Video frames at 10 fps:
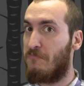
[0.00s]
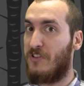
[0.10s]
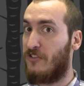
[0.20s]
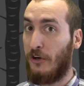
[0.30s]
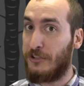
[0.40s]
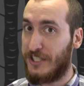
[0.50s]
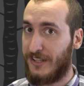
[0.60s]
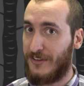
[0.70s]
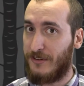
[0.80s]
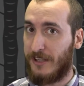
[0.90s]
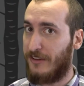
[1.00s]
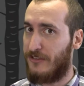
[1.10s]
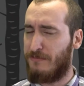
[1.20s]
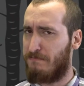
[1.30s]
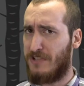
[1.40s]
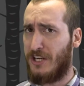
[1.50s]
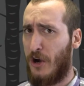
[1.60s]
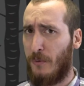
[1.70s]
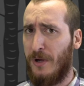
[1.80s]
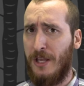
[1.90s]
surgeons, because, you
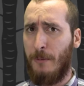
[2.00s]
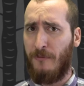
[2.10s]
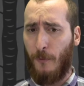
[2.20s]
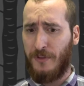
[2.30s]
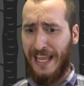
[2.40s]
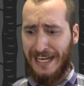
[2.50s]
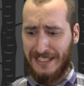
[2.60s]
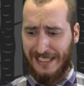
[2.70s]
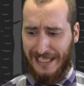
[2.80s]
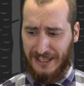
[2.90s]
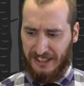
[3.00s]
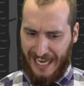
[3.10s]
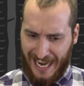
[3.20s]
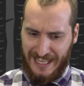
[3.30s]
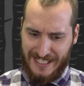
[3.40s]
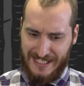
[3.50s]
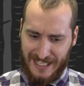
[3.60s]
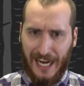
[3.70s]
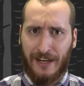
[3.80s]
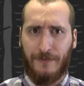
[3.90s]
know, before they actually get their hands
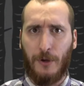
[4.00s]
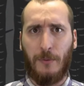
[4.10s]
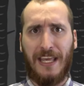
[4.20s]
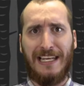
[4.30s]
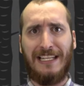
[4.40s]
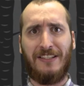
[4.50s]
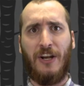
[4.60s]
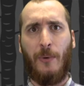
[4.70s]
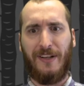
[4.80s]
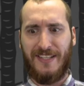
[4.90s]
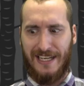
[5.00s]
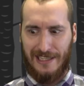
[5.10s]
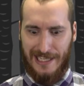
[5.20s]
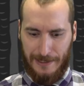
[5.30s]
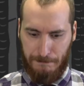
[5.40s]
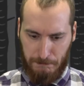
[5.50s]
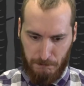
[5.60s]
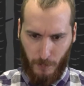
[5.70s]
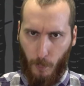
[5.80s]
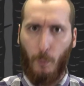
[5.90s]
inside of you, they need to know exactly
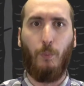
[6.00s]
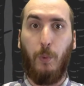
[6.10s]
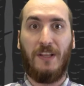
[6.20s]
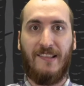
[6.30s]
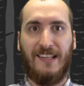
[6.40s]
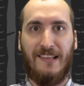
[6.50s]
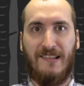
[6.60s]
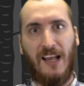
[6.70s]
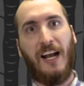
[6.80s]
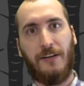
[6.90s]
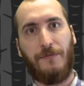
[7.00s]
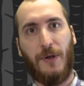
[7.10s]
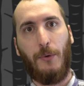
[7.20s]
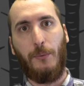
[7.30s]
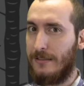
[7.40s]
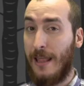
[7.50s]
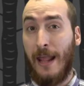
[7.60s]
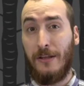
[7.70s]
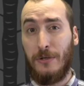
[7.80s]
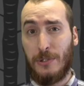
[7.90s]
what's inside of you.
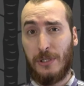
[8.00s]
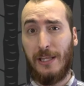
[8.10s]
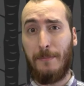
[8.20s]
That usually